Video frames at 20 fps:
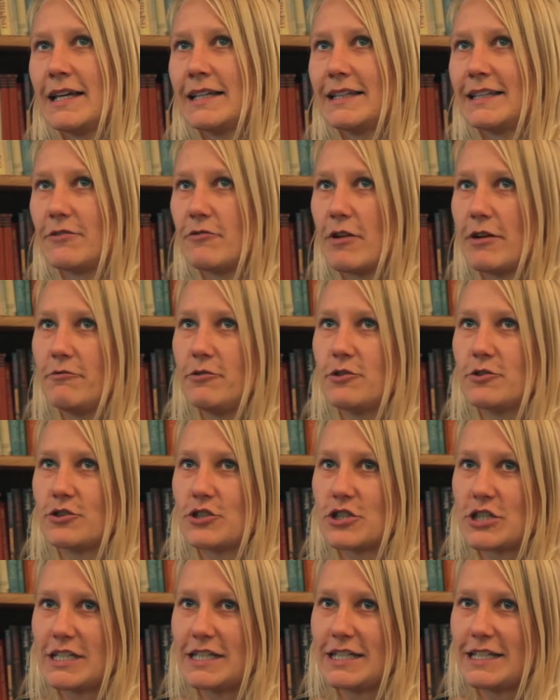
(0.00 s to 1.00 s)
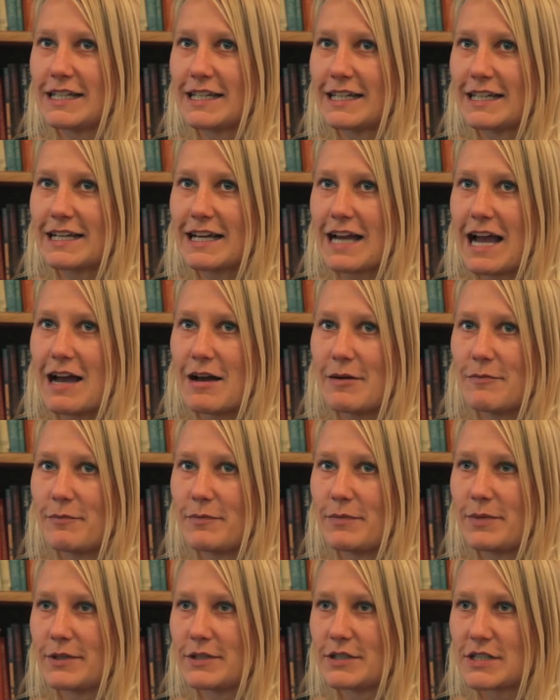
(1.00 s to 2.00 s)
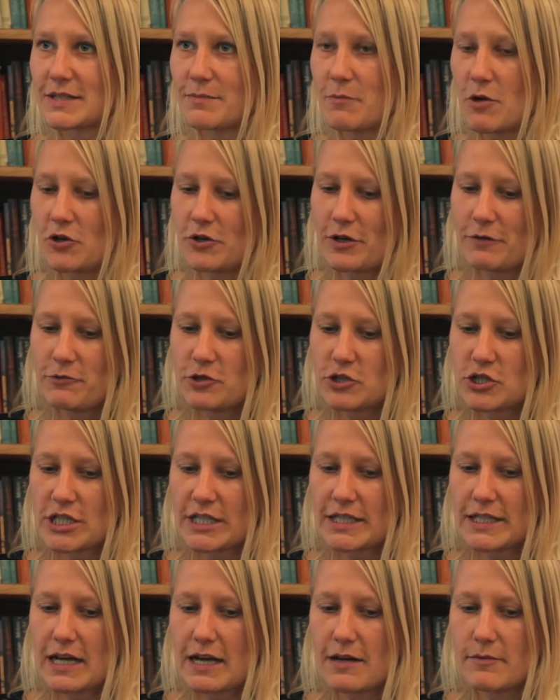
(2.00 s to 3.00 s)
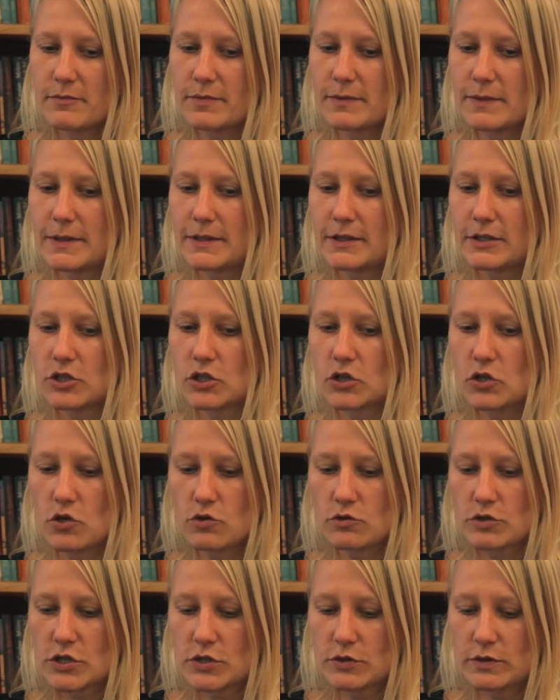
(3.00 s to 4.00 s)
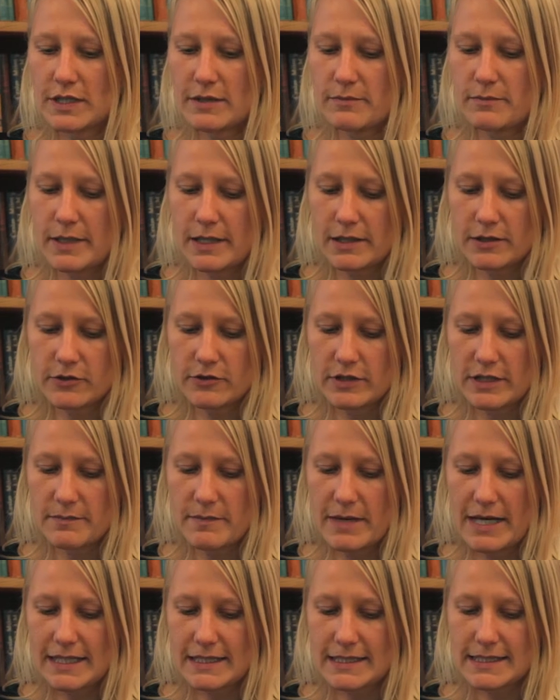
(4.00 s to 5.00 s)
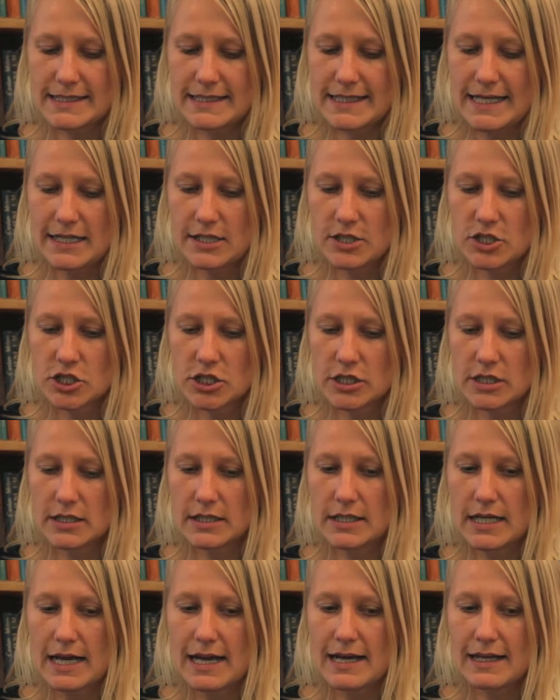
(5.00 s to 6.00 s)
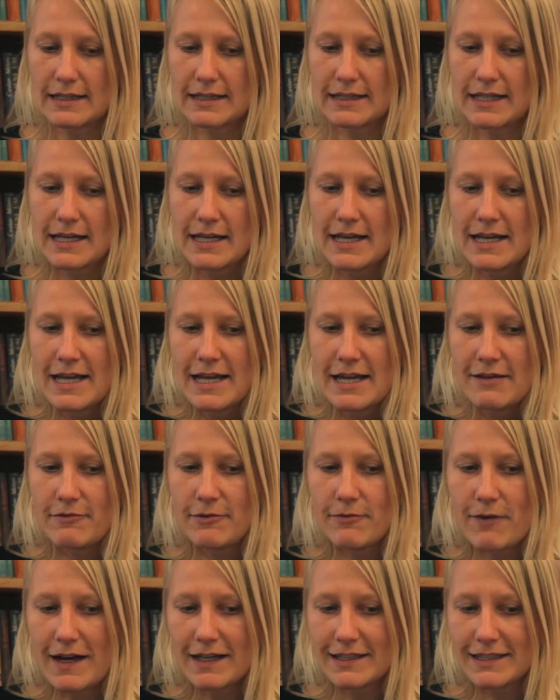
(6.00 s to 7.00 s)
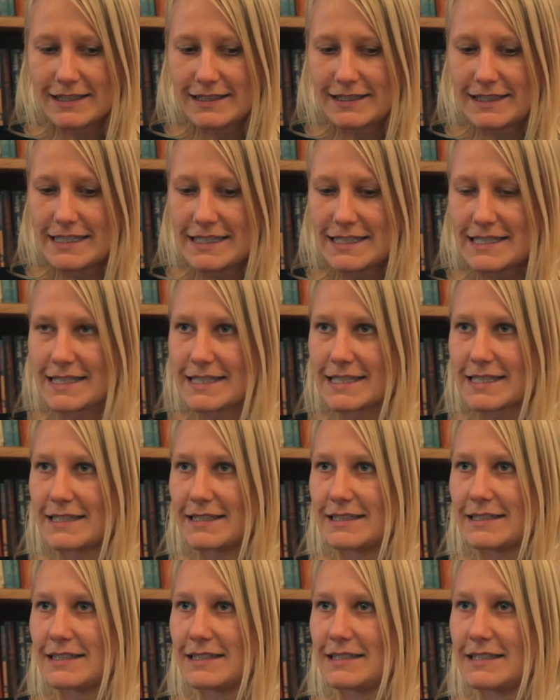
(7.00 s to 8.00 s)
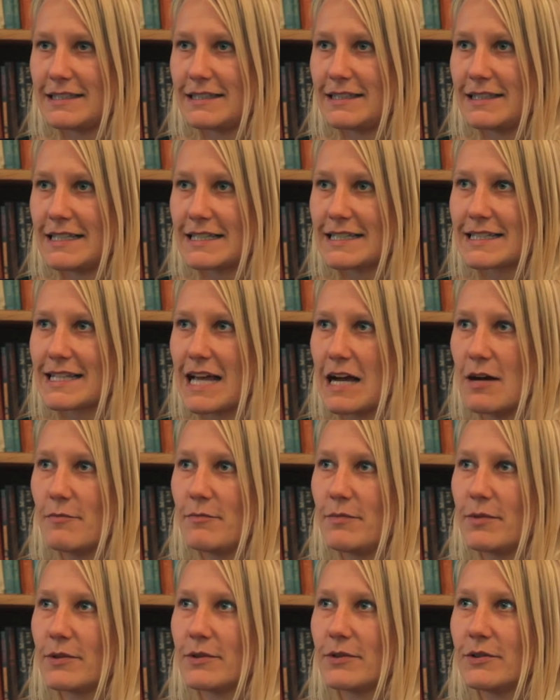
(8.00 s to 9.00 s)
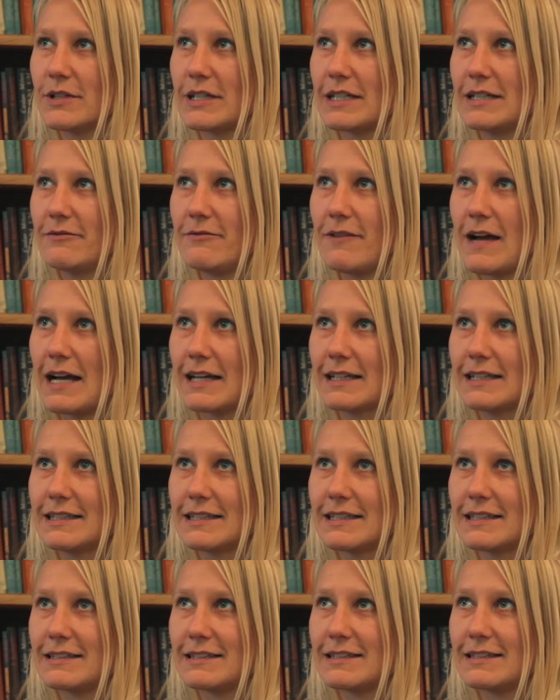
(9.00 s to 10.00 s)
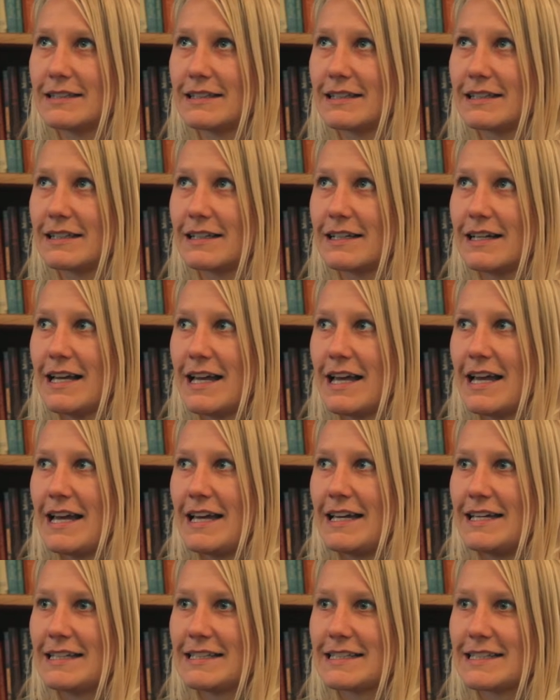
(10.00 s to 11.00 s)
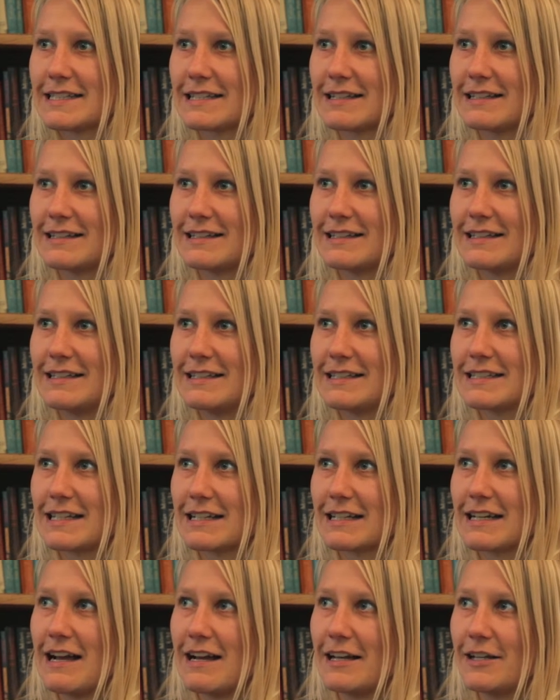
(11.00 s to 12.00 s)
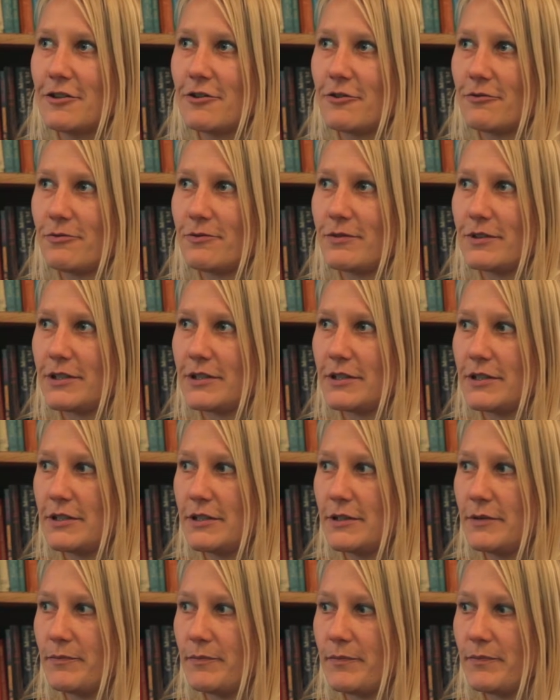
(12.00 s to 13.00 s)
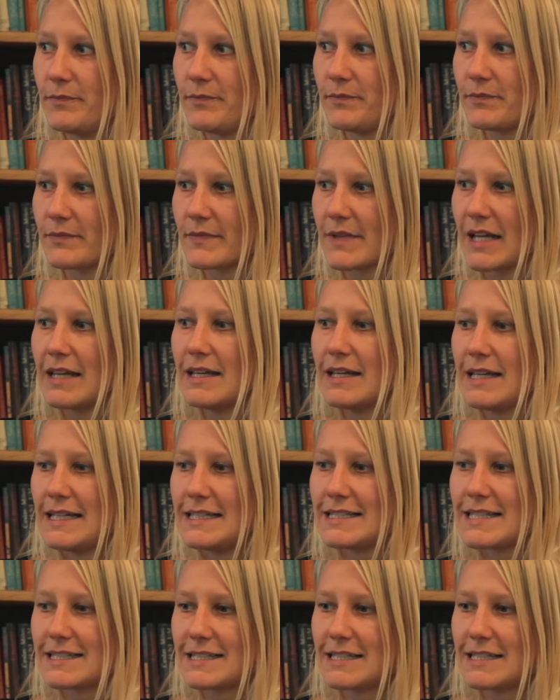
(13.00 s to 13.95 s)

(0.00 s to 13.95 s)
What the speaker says: refugee camp, small refugee camp close to the Belgrade main station. And we find that this example, in fact, is a kind of is a